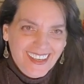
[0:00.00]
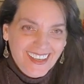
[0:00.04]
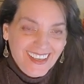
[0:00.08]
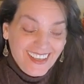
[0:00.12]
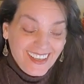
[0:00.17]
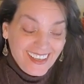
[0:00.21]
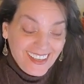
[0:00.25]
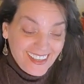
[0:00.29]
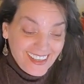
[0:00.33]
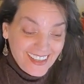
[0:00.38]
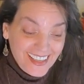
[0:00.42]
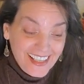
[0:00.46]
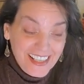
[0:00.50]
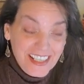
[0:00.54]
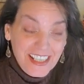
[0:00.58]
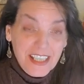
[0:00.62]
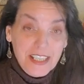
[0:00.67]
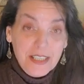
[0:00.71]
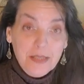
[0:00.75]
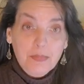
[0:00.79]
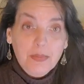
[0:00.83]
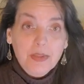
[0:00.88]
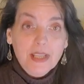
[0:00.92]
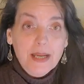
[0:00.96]
I
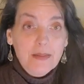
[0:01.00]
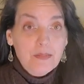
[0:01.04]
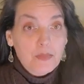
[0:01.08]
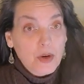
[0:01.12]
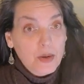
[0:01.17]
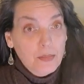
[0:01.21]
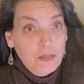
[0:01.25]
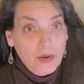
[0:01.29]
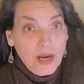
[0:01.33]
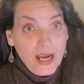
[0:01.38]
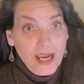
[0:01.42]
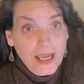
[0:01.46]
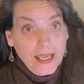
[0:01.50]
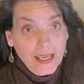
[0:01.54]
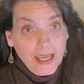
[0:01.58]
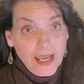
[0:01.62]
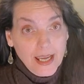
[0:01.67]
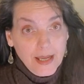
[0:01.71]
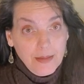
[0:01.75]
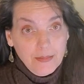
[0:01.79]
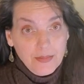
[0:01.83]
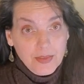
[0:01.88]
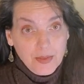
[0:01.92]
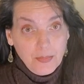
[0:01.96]
need to play more brain
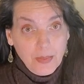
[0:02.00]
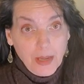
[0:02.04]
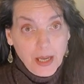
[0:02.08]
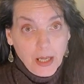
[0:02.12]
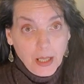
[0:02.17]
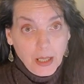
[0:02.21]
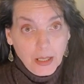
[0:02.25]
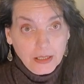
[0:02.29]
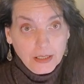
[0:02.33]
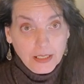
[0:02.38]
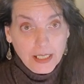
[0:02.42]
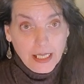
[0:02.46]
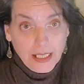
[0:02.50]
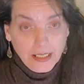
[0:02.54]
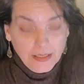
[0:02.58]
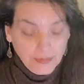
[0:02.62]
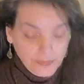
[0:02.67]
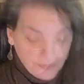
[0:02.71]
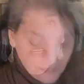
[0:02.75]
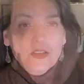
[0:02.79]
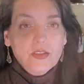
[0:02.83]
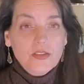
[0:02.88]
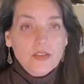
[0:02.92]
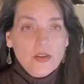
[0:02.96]
games apparently.
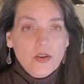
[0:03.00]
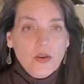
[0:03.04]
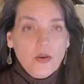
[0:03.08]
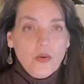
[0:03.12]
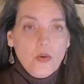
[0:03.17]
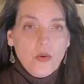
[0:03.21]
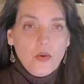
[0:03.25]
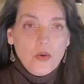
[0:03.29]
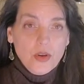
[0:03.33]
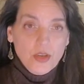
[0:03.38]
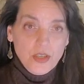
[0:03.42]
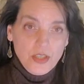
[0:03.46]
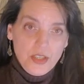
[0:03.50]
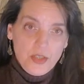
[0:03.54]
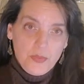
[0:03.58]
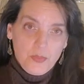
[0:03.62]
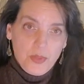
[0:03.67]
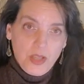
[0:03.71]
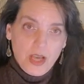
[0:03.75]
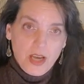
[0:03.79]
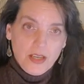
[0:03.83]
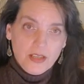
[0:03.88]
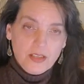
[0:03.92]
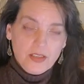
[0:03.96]
So orange
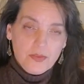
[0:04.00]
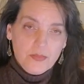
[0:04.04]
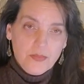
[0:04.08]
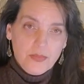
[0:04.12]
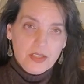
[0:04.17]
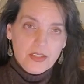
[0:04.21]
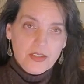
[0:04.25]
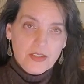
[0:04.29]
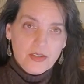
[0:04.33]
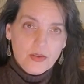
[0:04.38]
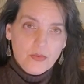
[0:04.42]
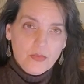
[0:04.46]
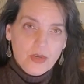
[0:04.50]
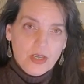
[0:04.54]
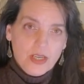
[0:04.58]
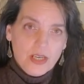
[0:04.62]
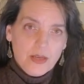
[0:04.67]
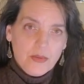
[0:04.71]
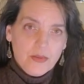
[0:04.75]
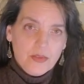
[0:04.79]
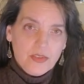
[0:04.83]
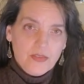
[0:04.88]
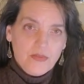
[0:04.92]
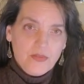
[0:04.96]
blossom is the one
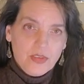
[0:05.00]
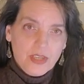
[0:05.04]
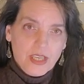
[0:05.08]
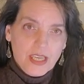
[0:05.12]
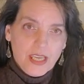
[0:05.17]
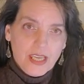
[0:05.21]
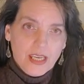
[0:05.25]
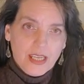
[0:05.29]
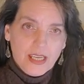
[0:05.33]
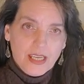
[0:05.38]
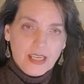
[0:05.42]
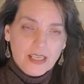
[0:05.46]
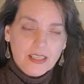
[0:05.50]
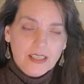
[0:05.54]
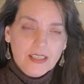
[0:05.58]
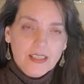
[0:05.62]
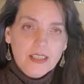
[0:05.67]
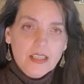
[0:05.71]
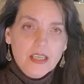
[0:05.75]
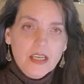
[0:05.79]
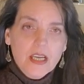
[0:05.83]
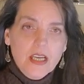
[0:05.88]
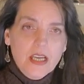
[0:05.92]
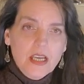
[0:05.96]
I was forgetting.
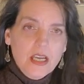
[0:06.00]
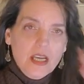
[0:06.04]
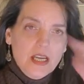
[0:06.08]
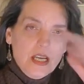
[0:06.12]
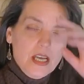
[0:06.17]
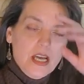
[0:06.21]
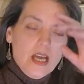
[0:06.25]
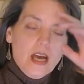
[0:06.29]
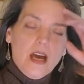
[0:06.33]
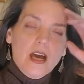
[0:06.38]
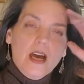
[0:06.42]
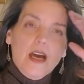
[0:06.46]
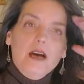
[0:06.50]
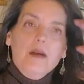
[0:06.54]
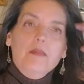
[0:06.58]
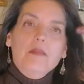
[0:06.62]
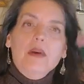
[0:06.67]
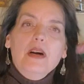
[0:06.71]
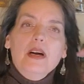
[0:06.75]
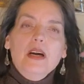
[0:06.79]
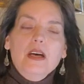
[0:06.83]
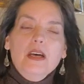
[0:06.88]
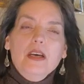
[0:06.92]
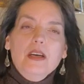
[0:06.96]

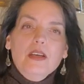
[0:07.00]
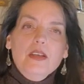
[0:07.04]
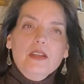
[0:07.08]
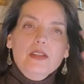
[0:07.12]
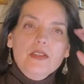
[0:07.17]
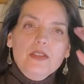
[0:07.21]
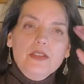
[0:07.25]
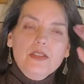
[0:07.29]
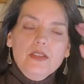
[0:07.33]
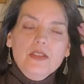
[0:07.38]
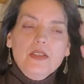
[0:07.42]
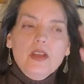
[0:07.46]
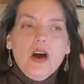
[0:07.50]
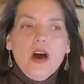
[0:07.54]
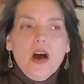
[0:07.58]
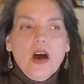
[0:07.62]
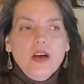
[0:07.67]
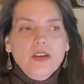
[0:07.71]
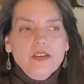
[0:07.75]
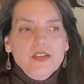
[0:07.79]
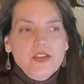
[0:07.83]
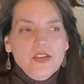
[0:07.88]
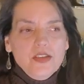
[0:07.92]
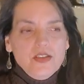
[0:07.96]

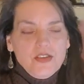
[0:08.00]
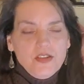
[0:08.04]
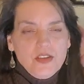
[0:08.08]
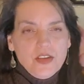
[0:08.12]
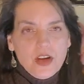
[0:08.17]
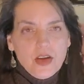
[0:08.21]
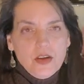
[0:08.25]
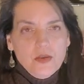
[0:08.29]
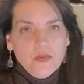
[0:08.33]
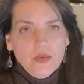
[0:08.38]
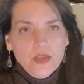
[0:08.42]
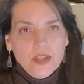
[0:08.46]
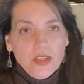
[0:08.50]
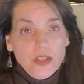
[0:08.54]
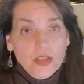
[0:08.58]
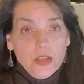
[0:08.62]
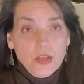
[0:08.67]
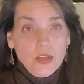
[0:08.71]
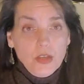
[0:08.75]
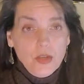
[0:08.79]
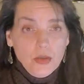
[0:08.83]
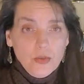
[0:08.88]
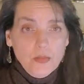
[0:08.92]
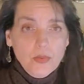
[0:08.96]
I'll just start with the
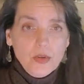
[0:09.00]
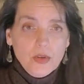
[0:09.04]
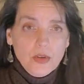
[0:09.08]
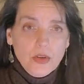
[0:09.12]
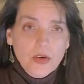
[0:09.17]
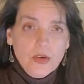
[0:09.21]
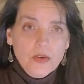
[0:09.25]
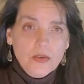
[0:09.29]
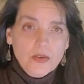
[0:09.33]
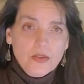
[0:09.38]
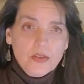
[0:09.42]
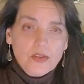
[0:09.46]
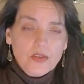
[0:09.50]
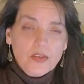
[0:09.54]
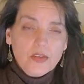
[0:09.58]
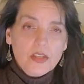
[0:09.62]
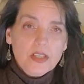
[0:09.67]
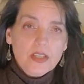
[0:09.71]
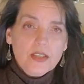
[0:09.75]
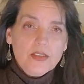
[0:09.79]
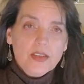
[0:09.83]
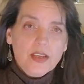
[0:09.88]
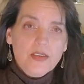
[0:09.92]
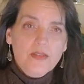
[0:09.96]
tuberose
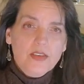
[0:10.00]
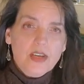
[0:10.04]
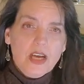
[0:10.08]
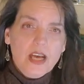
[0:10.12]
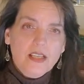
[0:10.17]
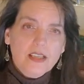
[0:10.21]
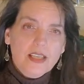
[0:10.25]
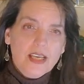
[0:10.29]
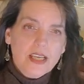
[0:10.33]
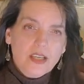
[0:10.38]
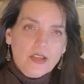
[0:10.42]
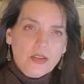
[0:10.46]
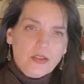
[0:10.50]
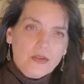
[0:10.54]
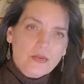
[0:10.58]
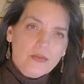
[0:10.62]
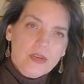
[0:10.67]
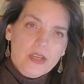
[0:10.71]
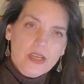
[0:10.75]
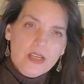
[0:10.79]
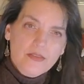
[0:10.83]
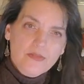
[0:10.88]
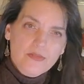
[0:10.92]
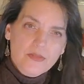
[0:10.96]
because I've got like
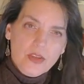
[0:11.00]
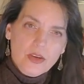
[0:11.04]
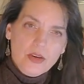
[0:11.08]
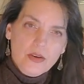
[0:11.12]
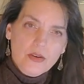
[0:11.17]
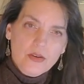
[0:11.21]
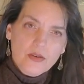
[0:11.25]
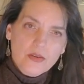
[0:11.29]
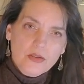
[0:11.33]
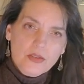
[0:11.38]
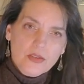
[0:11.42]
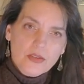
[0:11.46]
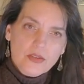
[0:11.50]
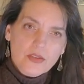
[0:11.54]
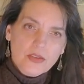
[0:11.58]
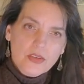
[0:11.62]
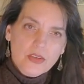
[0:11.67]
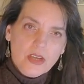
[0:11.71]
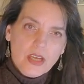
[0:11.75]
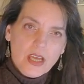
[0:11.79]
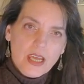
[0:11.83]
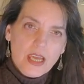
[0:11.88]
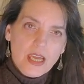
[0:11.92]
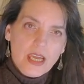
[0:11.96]
3 of those,
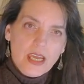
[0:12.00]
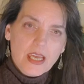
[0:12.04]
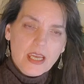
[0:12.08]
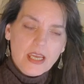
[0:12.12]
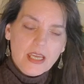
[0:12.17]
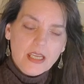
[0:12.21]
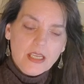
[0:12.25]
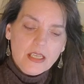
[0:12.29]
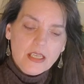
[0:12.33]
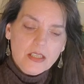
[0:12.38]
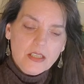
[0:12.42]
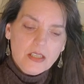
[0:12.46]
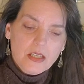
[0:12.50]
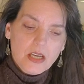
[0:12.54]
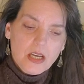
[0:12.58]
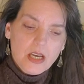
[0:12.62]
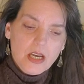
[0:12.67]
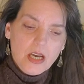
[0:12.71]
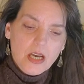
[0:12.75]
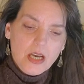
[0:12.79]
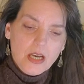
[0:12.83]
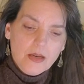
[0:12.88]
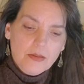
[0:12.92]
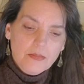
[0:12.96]
and
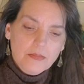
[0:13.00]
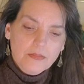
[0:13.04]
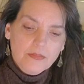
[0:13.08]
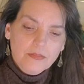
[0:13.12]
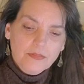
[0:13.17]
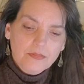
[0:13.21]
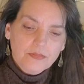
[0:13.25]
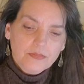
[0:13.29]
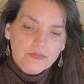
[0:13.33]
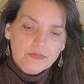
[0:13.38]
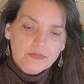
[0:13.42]
I'm